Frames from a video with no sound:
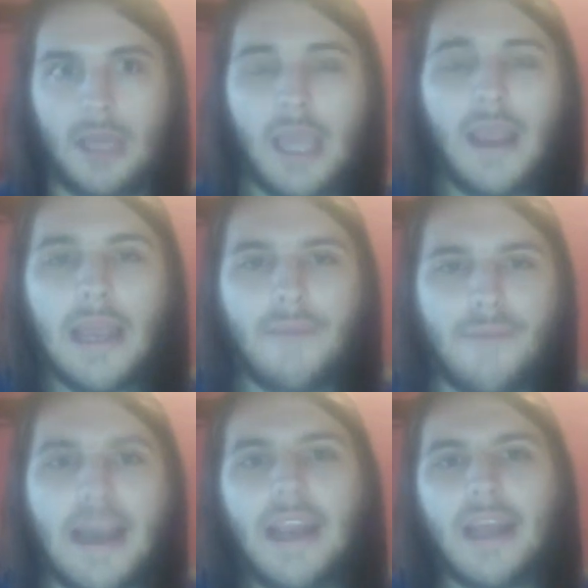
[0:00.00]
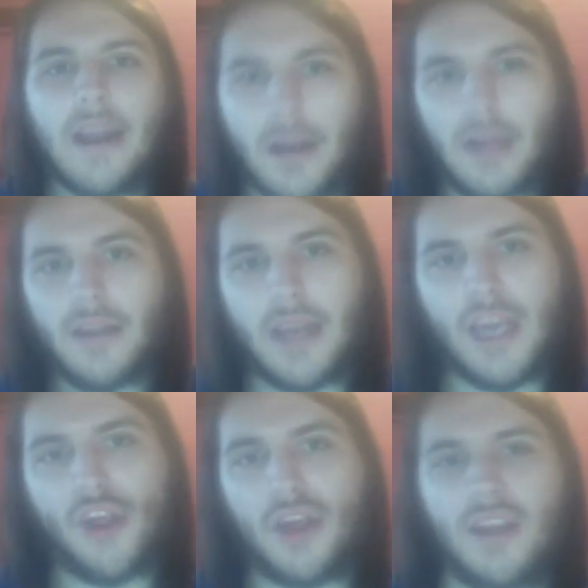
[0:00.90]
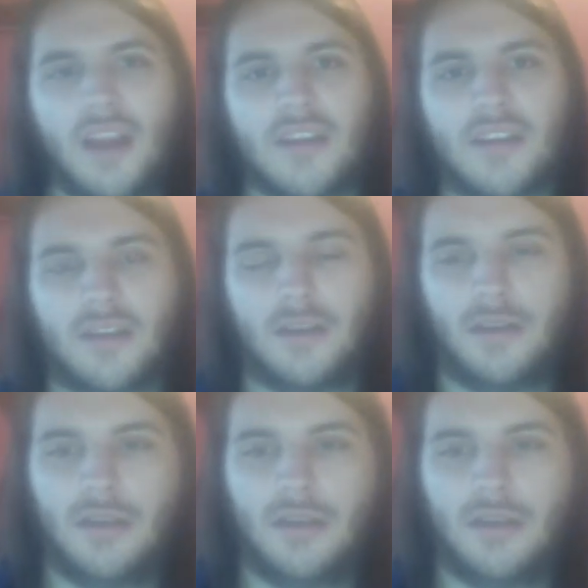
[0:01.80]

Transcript: He invaded another nation, yes.